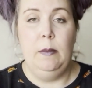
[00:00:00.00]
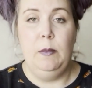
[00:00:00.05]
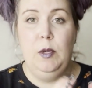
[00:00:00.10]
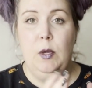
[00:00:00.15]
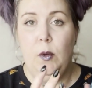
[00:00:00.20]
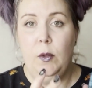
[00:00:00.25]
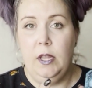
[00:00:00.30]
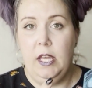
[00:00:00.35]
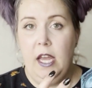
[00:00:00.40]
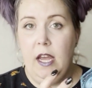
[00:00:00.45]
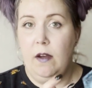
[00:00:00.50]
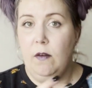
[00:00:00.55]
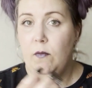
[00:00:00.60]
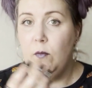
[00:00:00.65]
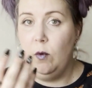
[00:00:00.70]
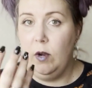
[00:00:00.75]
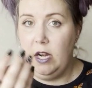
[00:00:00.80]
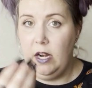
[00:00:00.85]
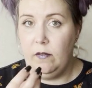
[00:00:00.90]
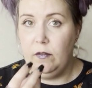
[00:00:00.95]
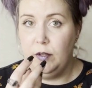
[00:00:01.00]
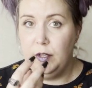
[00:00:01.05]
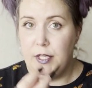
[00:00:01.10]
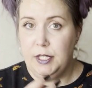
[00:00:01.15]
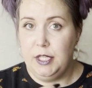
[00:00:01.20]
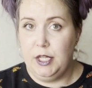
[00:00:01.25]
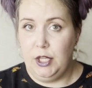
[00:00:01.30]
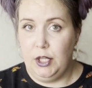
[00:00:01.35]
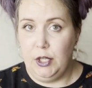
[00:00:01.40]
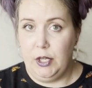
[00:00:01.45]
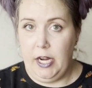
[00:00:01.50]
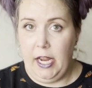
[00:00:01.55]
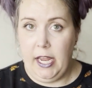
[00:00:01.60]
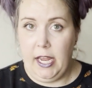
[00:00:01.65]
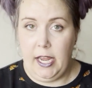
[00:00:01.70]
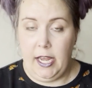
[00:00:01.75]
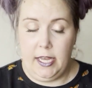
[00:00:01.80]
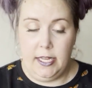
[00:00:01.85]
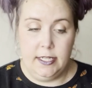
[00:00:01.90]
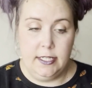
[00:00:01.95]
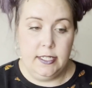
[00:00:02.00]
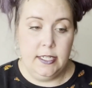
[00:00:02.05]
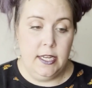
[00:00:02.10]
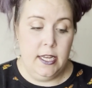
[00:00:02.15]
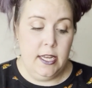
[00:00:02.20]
You only have whatever is in your hand.